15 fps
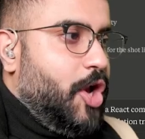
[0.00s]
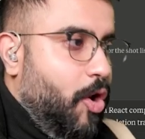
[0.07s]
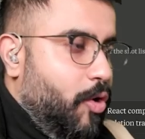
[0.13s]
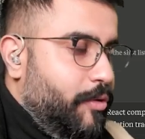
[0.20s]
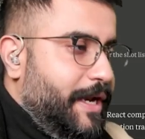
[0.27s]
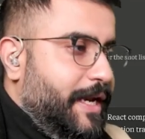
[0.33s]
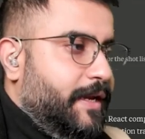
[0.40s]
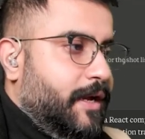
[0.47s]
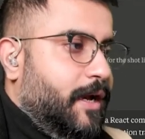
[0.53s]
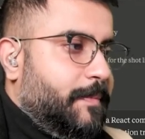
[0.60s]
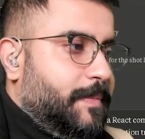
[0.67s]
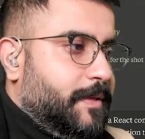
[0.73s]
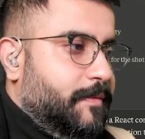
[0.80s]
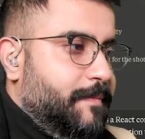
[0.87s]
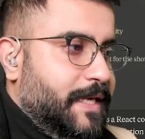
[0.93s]
coding
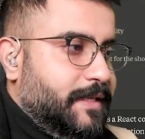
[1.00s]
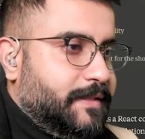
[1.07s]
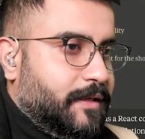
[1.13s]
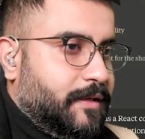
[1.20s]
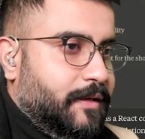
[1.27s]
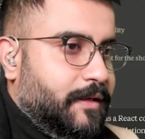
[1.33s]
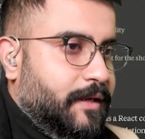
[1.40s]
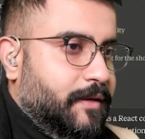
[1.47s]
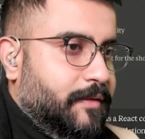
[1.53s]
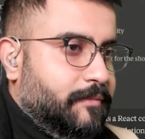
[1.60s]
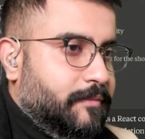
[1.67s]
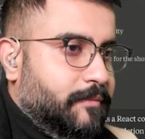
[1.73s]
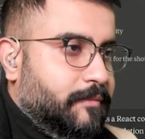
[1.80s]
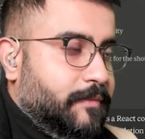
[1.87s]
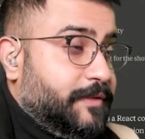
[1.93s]
up basically
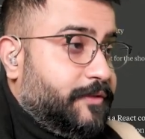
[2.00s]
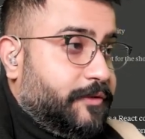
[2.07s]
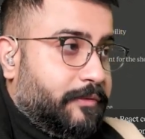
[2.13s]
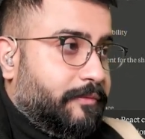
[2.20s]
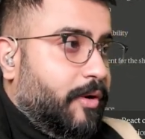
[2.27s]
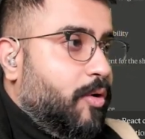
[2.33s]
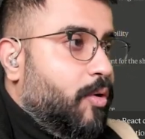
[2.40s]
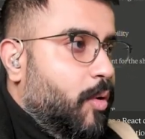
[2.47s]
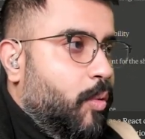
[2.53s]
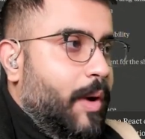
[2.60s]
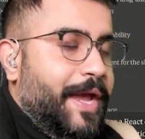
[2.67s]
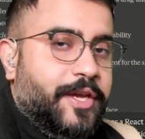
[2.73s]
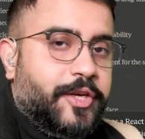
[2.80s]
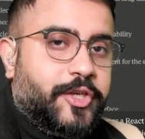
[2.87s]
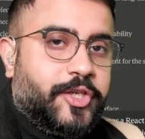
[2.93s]
this
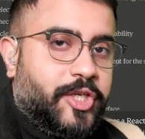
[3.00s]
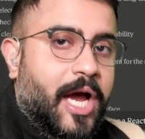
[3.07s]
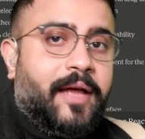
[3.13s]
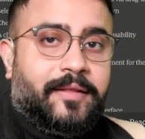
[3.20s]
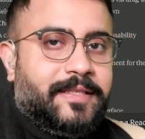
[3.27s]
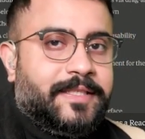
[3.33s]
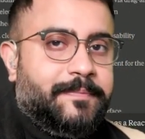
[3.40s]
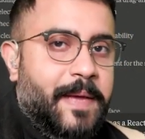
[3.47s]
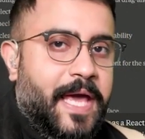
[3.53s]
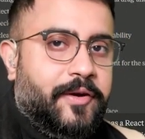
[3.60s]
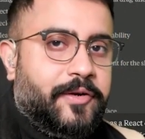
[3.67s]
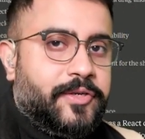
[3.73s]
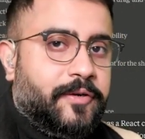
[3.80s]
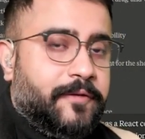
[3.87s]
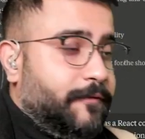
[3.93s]
throwaway shot list
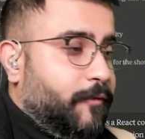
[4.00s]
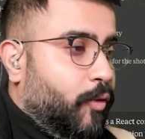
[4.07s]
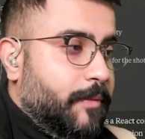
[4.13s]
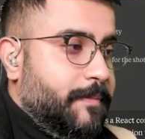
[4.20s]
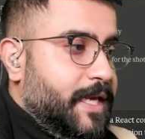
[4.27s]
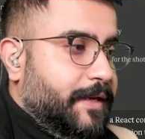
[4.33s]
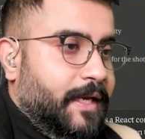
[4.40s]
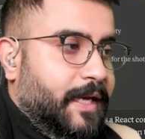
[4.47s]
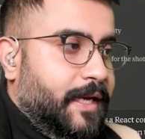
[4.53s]
manager for me.